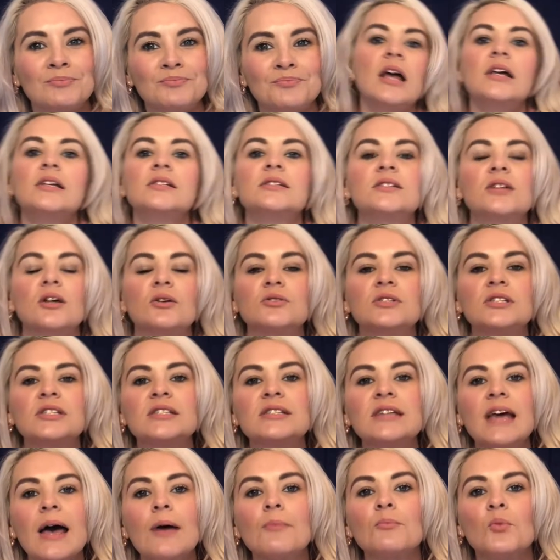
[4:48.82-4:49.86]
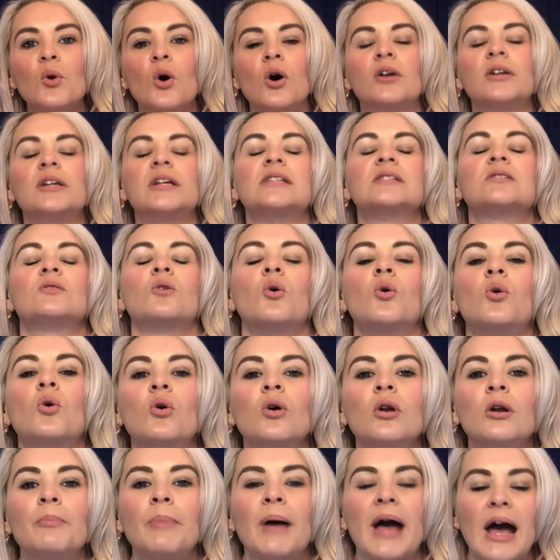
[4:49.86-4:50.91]
So step 1 is
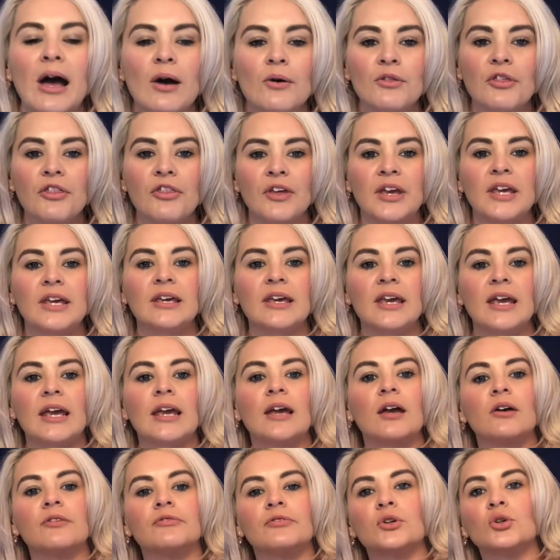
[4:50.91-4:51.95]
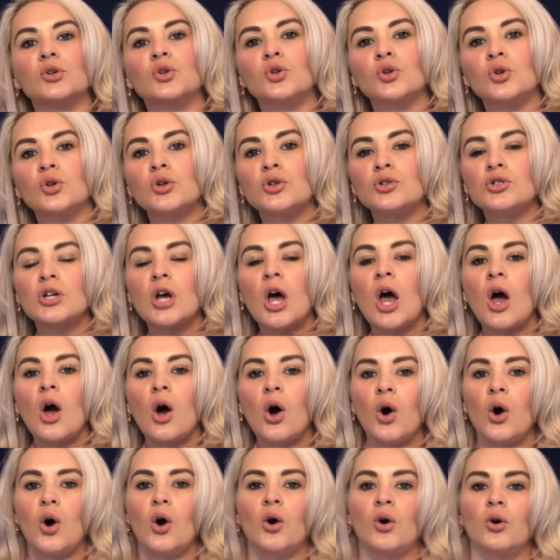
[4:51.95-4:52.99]
all about thinking of a good
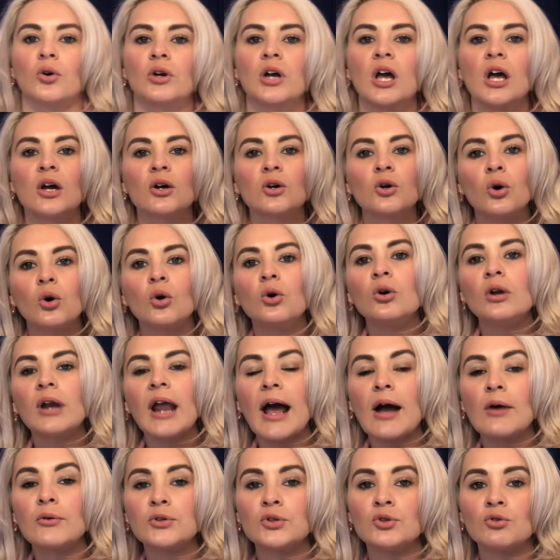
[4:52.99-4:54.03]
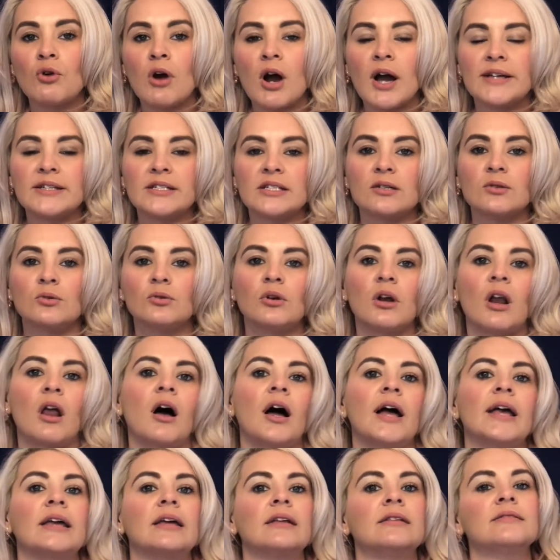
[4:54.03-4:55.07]
hook. Call out your ideal
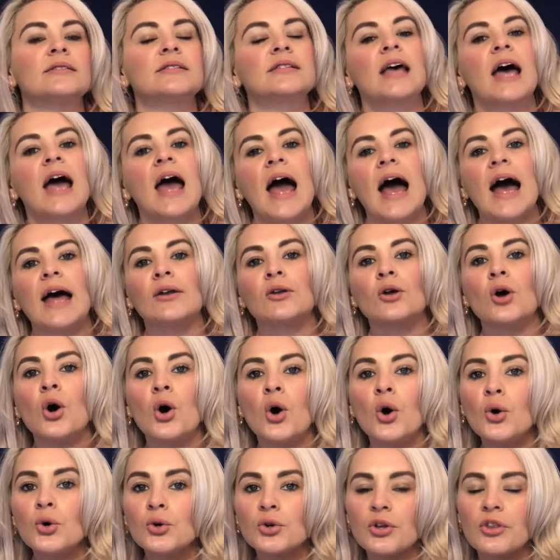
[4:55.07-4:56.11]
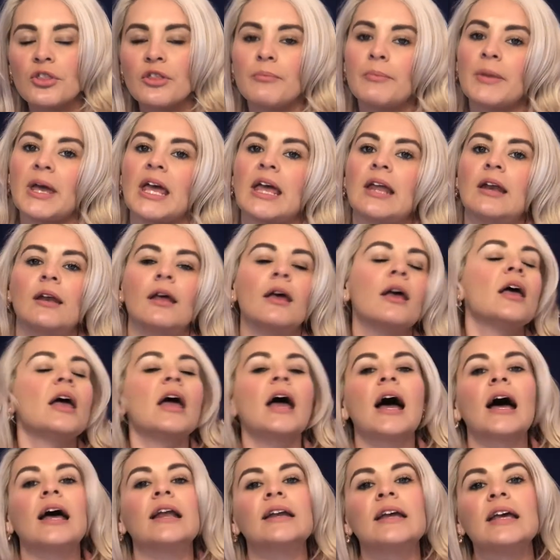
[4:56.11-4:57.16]
clients and hook them in
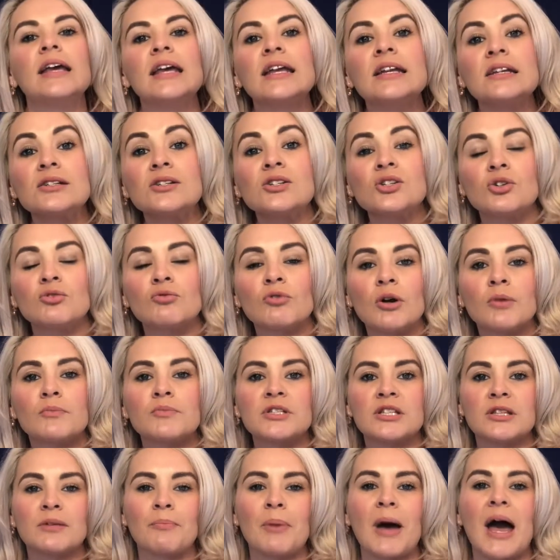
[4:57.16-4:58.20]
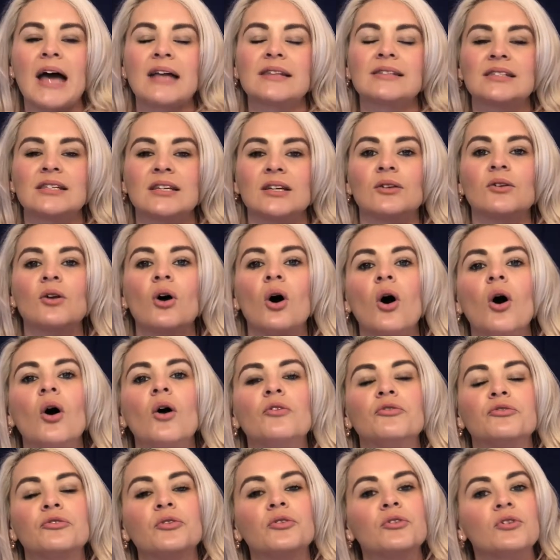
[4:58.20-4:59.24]
and interrupt the pattern
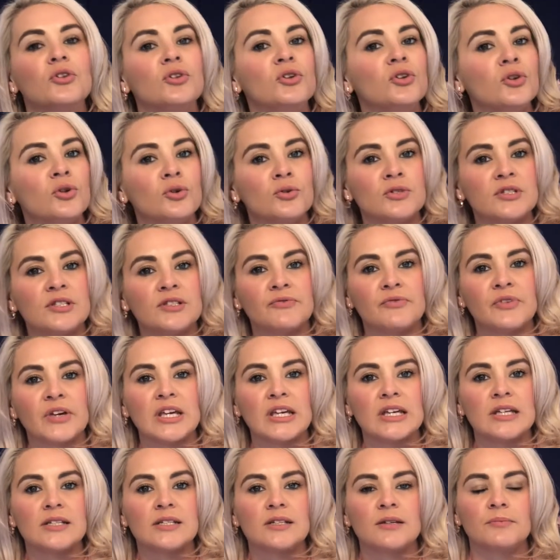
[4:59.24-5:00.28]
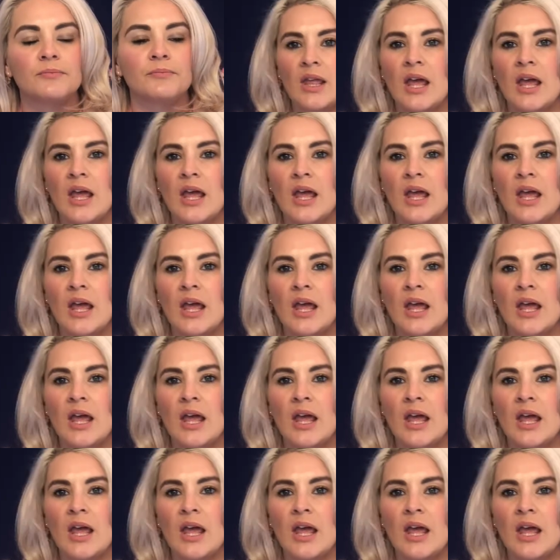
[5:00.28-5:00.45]
of the news feed.